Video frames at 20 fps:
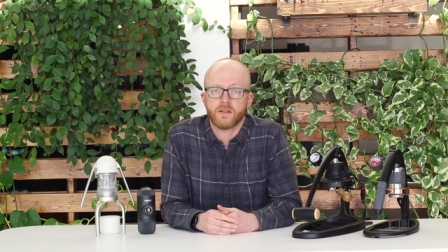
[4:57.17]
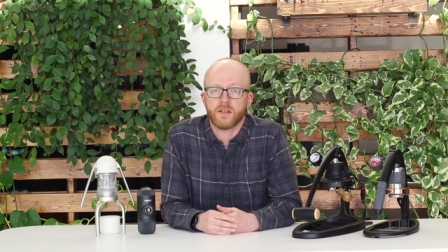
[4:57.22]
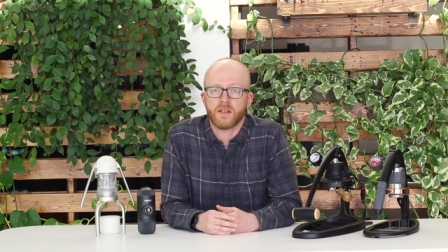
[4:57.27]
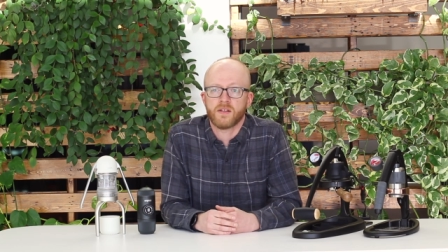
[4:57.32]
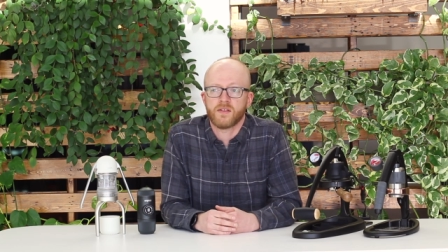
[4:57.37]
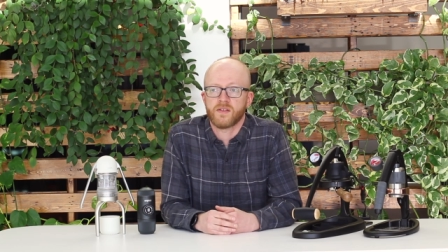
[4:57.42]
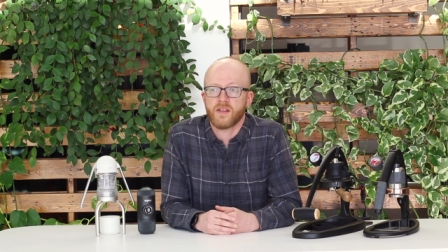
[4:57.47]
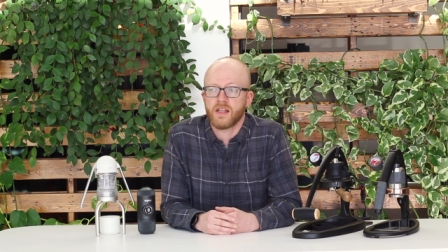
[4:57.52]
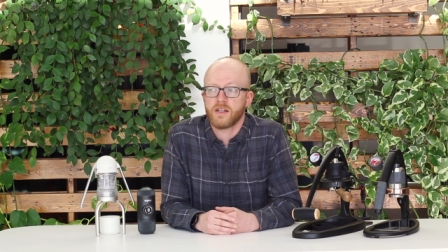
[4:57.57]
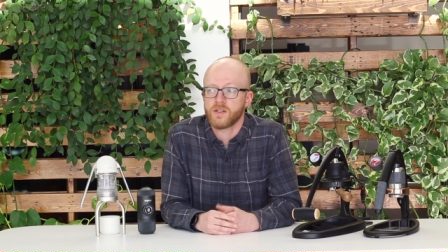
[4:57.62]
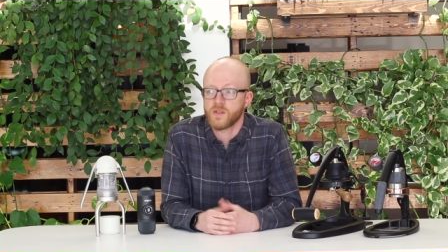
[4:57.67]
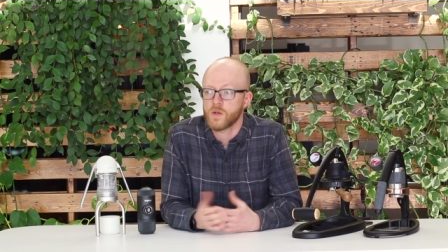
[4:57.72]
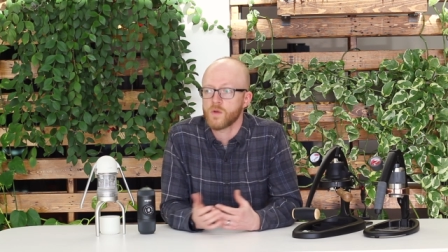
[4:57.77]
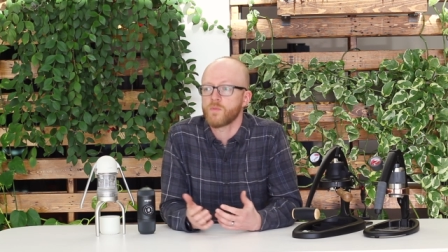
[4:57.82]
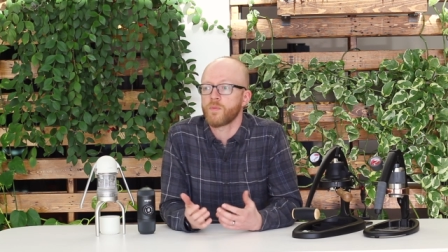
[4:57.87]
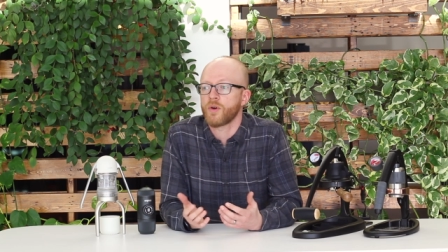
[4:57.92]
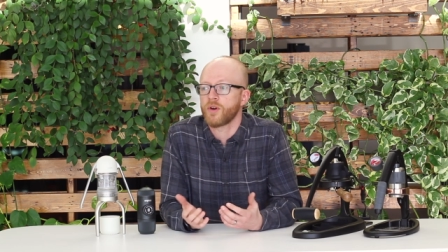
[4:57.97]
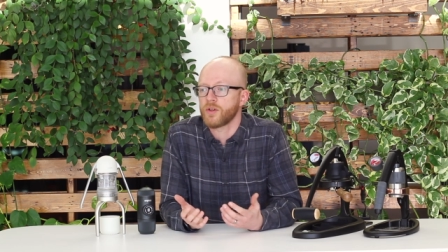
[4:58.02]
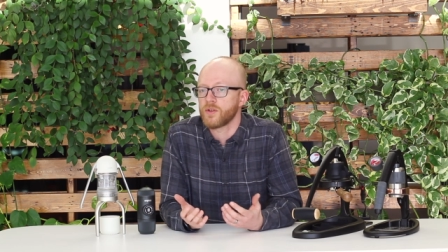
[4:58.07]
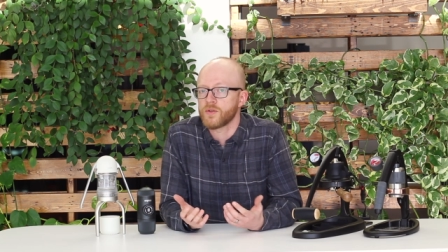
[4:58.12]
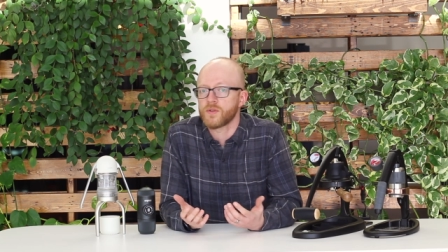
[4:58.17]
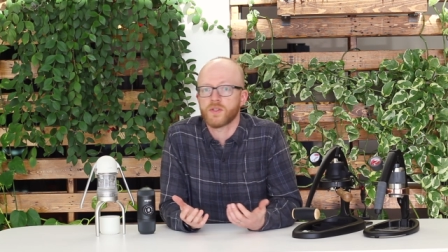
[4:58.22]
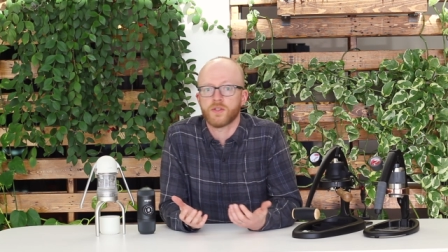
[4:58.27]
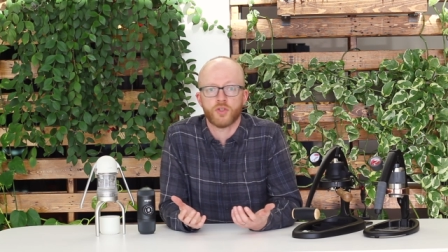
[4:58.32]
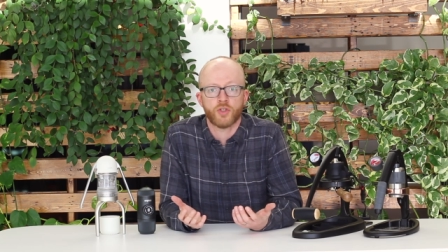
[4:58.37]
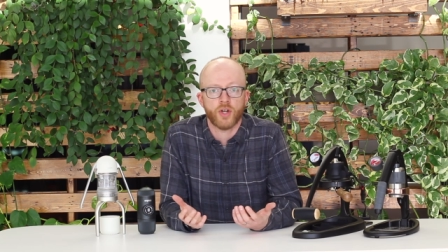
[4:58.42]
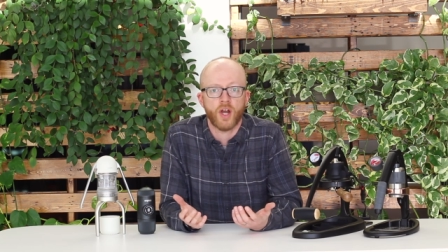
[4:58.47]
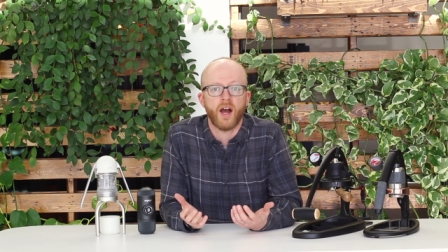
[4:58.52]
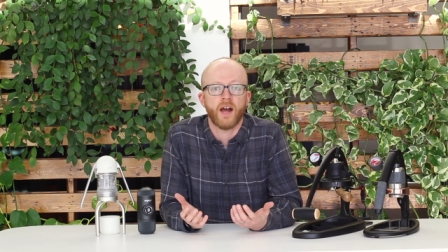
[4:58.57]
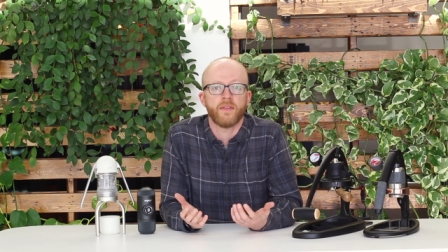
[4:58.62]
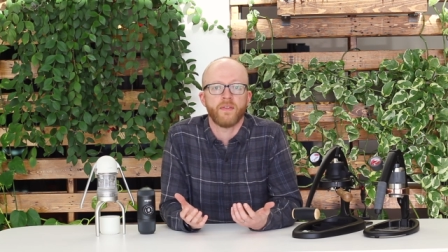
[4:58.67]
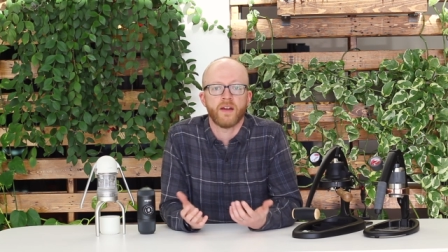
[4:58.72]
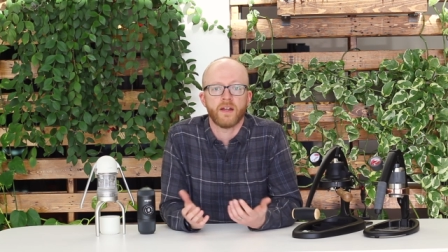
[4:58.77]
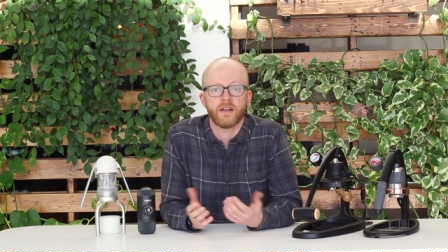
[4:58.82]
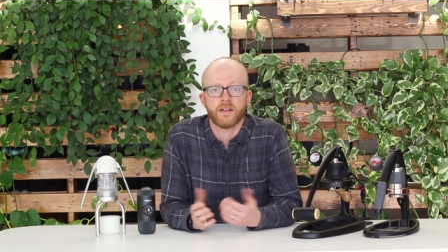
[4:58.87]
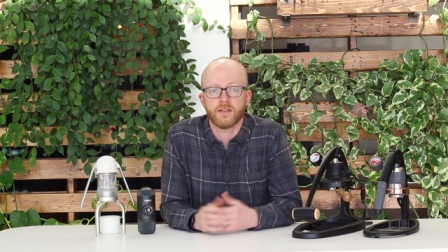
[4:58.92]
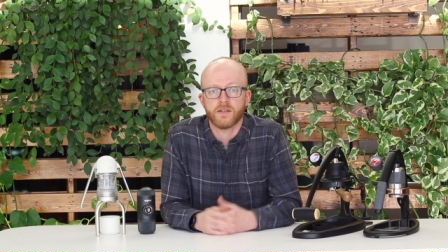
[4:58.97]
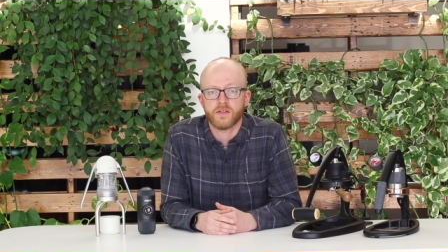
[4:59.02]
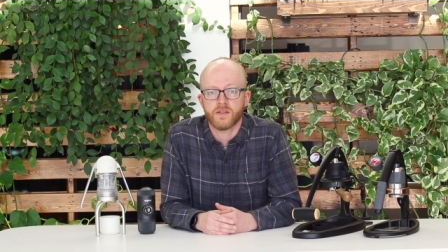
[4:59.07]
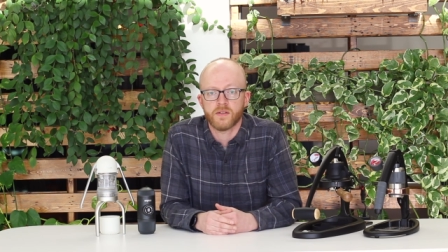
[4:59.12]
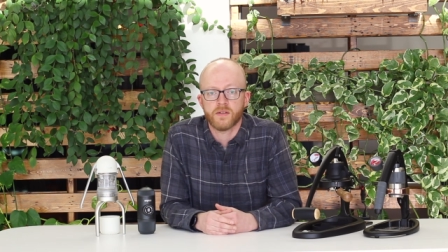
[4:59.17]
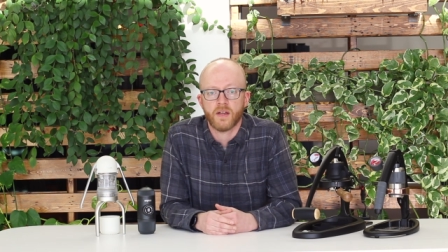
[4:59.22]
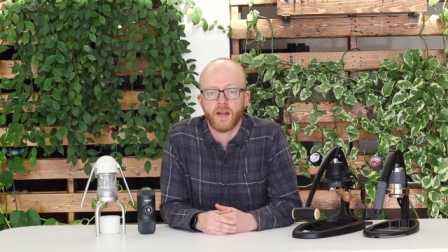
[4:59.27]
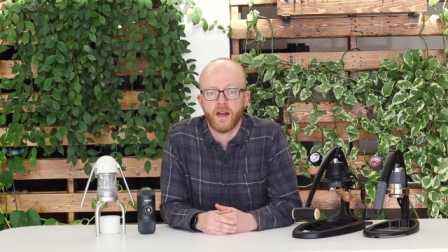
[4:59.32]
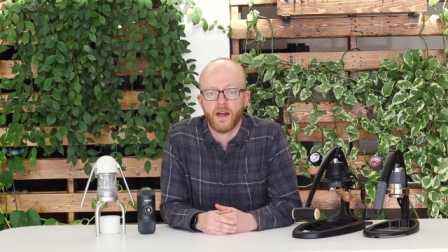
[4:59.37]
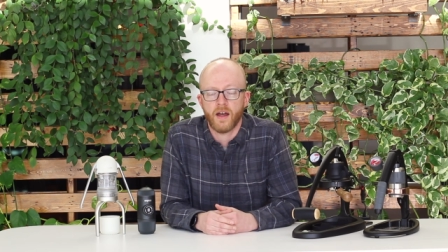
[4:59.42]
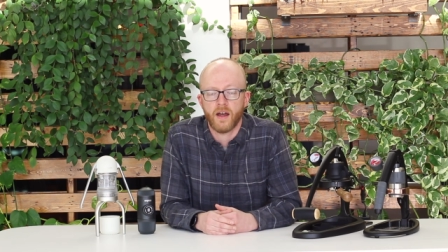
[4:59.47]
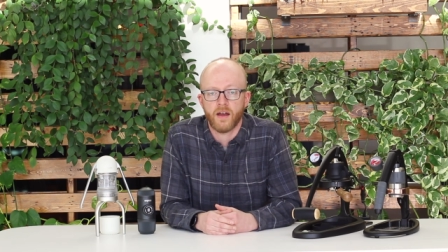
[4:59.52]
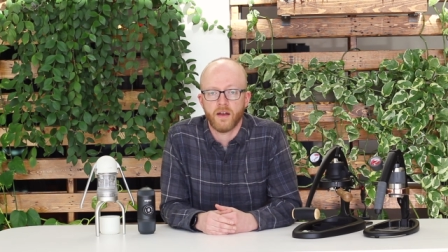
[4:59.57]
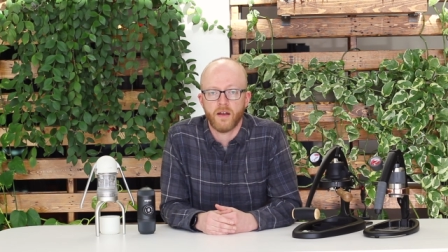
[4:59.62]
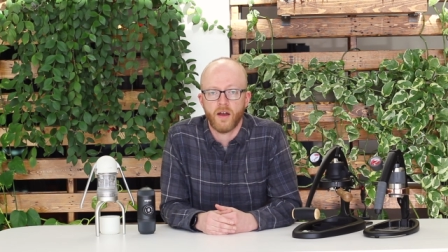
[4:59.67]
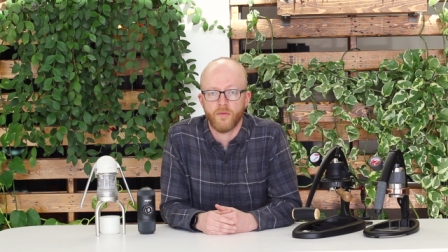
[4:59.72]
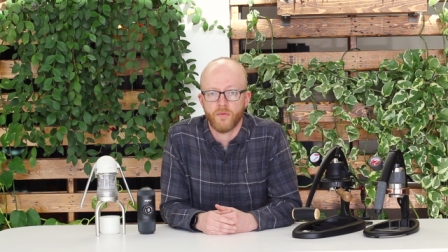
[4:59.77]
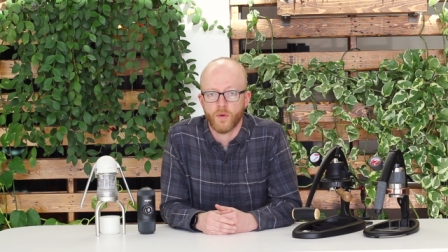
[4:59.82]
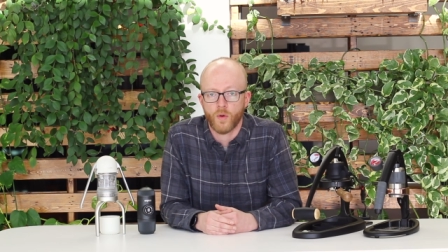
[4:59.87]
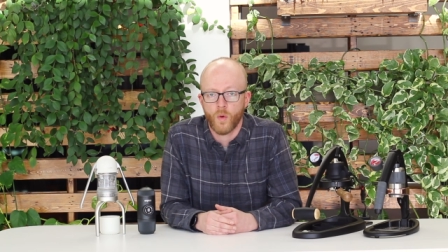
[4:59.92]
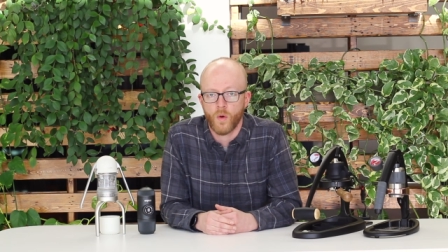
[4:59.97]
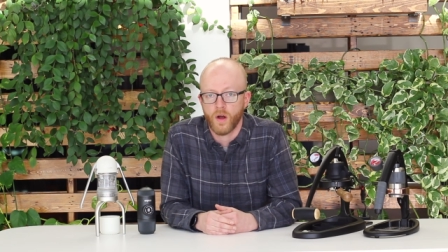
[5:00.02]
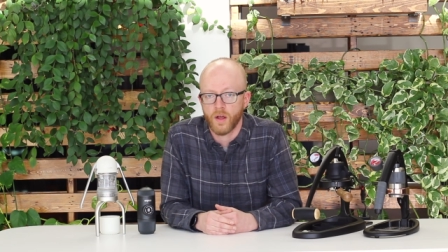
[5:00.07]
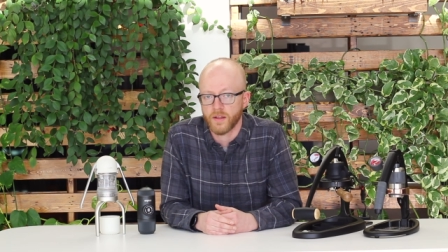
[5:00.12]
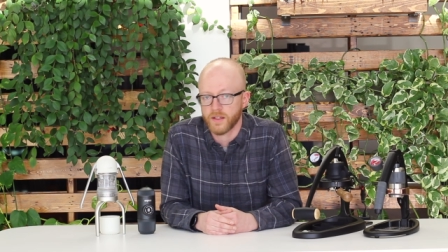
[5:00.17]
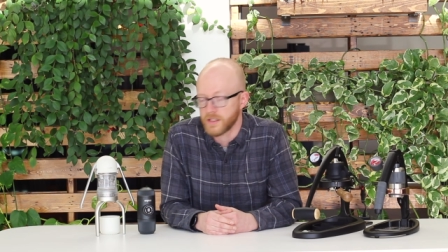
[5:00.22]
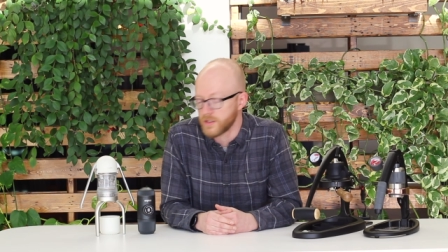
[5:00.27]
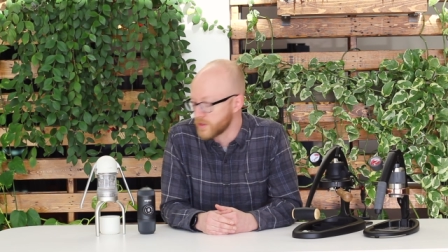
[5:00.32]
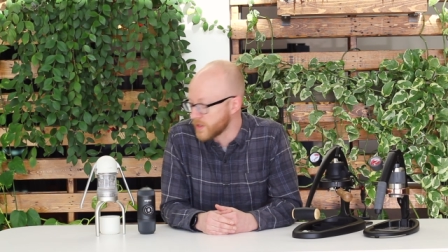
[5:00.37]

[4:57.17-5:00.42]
because uh, they do produce a shot that is uh, of a quality